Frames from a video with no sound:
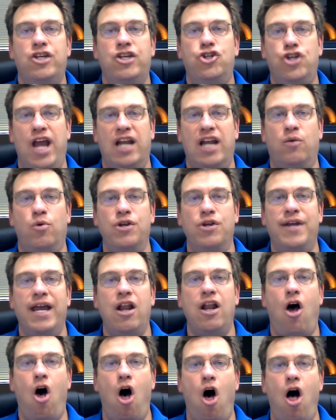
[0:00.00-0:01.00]
channel where you
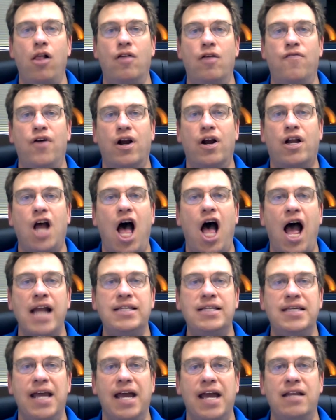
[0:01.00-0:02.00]
get all of our
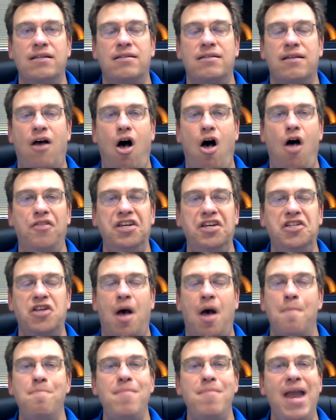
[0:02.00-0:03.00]
content, all these
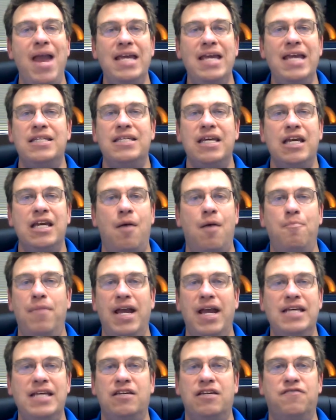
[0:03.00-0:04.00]
amazing,
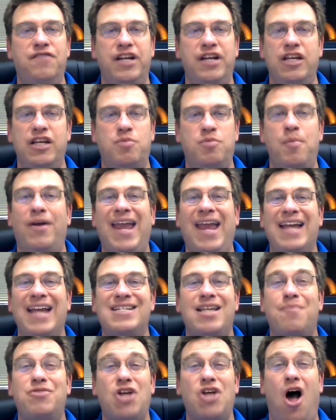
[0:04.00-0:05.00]
amazing videos. People can't
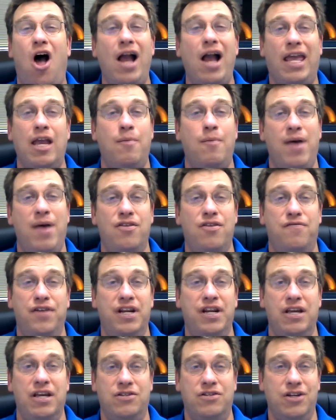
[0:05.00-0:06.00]
stop talking about the
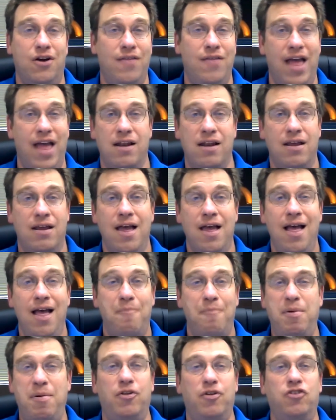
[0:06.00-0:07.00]
videos. You know that?
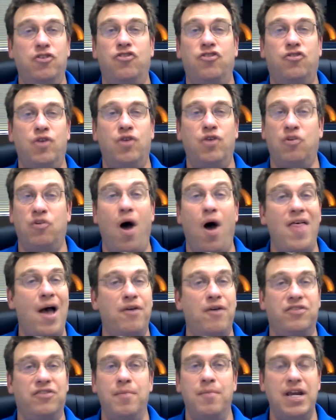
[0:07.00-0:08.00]
People on the streets say, wow,
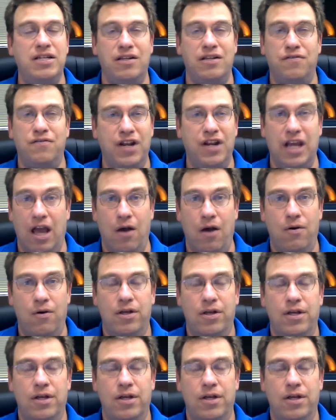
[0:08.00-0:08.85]
that was an amazing video.